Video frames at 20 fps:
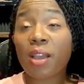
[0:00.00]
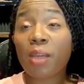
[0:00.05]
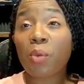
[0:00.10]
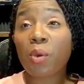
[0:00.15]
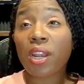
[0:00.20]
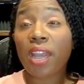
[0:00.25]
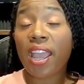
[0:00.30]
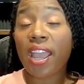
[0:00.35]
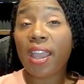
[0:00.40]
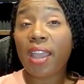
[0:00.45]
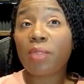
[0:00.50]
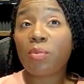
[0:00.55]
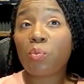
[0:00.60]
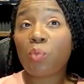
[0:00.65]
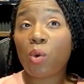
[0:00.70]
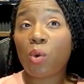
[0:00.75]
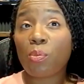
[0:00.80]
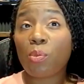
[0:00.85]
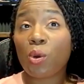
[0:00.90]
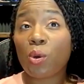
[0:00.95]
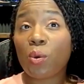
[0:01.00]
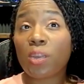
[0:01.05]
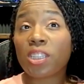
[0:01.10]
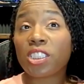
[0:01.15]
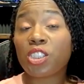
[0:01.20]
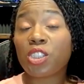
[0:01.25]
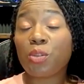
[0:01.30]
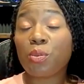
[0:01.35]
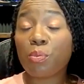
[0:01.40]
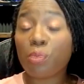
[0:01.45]
I want to add one more
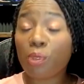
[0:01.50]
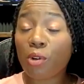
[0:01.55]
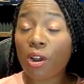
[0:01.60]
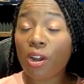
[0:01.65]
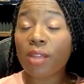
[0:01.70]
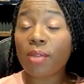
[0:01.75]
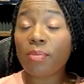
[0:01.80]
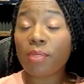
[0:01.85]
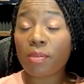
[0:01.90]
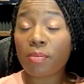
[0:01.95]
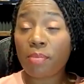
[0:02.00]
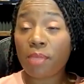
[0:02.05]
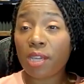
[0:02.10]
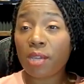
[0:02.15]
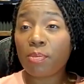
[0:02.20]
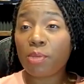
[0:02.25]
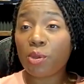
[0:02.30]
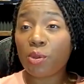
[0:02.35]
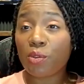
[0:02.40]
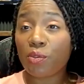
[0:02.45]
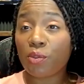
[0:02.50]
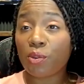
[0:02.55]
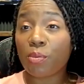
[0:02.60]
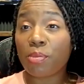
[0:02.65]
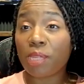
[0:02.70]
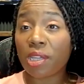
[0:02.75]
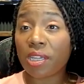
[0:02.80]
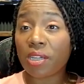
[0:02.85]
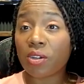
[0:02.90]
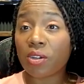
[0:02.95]
question. You brought up the big, beautiful
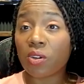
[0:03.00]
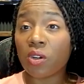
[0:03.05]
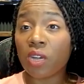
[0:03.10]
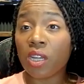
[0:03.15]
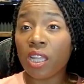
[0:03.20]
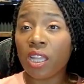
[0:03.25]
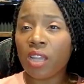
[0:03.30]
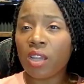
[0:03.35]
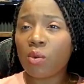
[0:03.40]
bill.